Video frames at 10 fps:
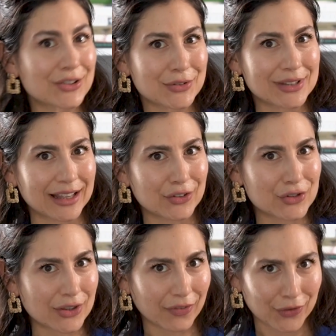use English
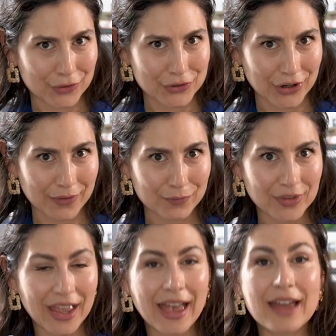in the future,
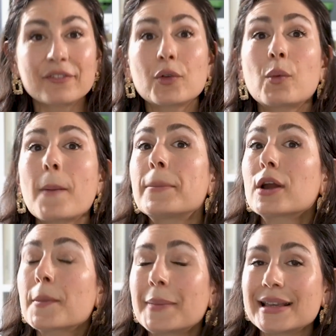and for what
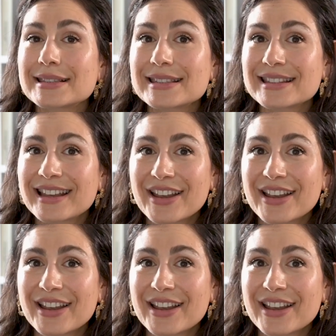purpose.